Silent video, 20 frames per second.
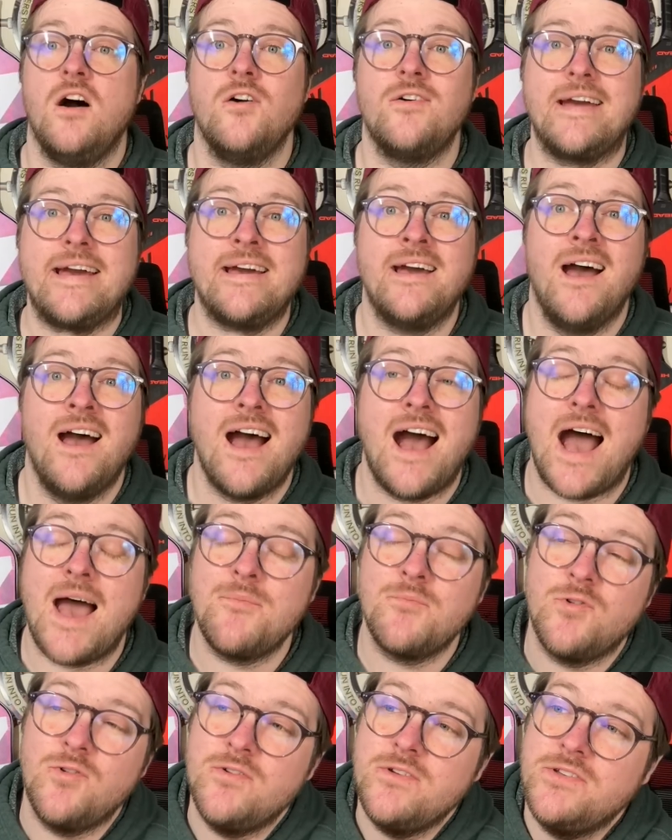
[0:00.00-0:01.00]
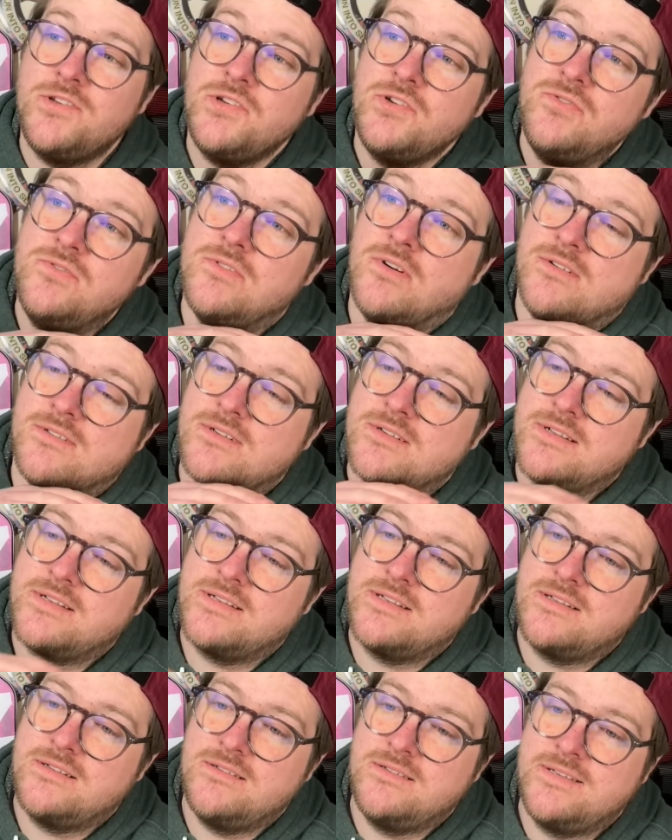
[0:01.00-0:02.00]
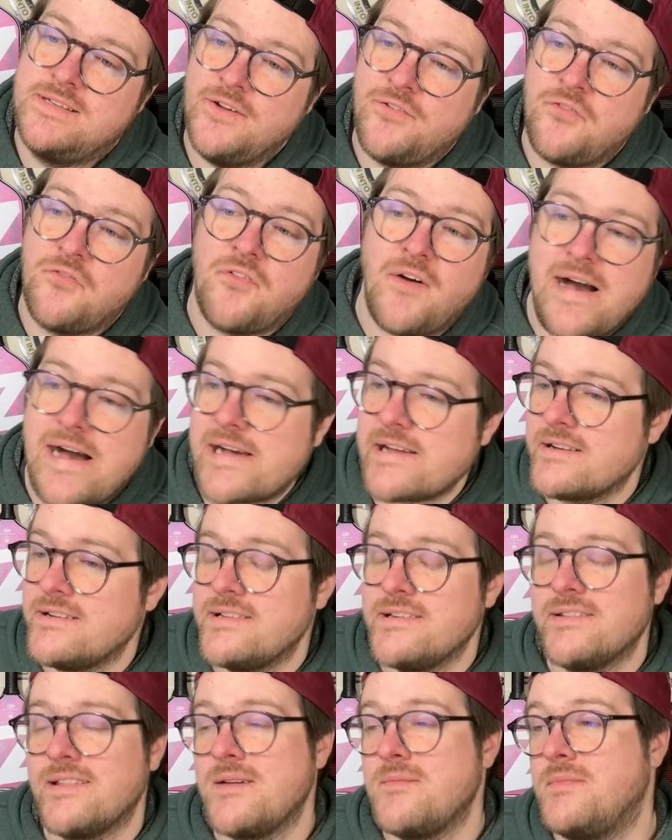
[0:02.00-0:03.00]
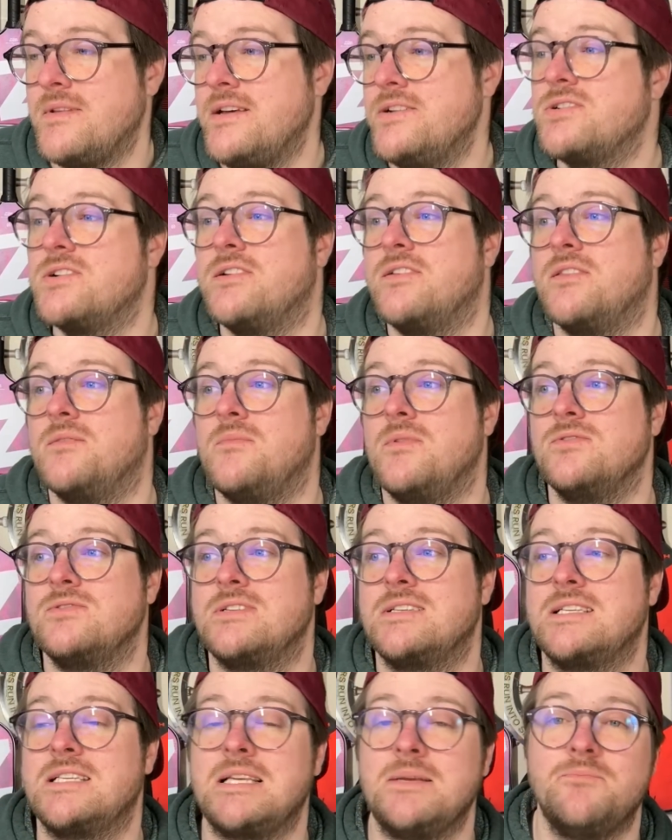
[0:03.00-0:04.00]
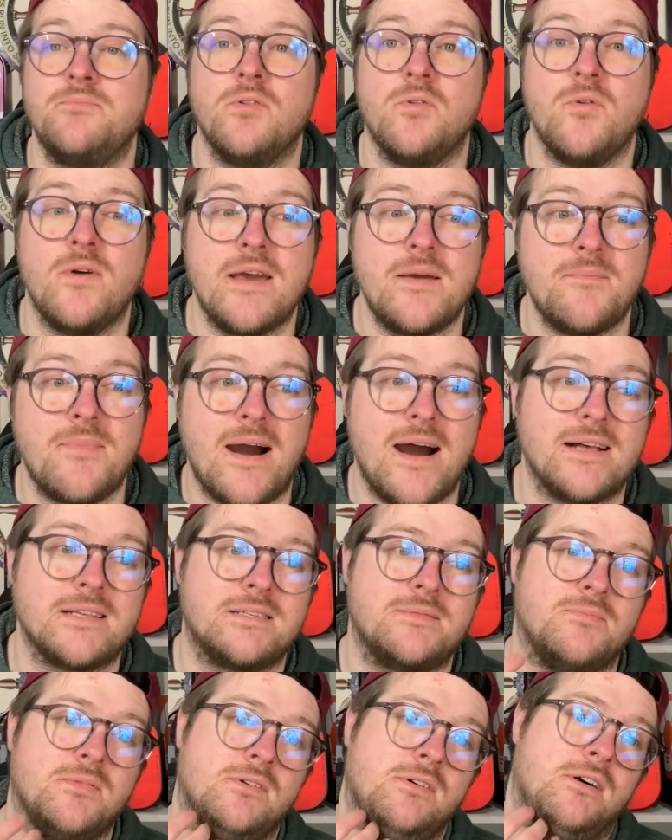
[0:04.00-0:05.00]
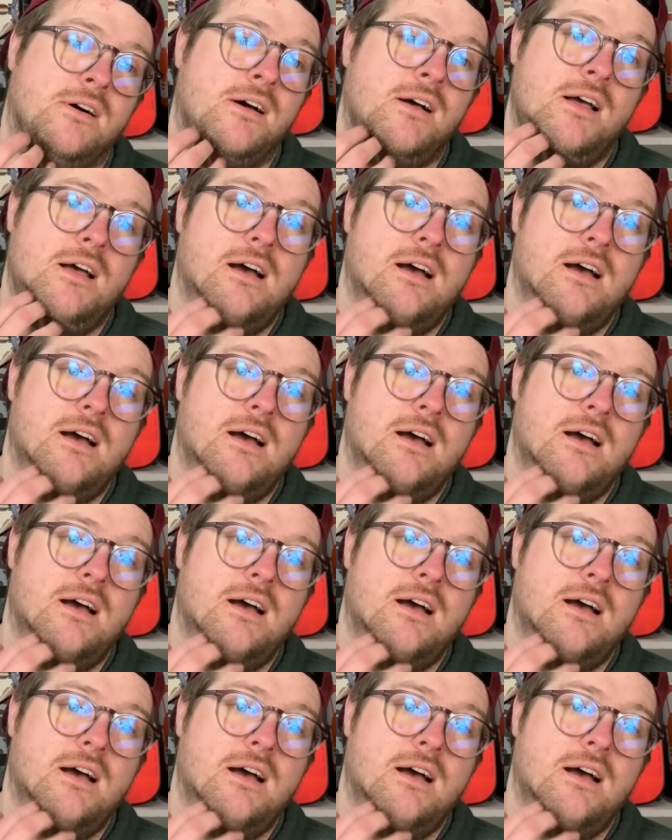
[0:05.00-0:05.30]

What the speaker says: Okay, I'm going to define delamination in the most simple way possible.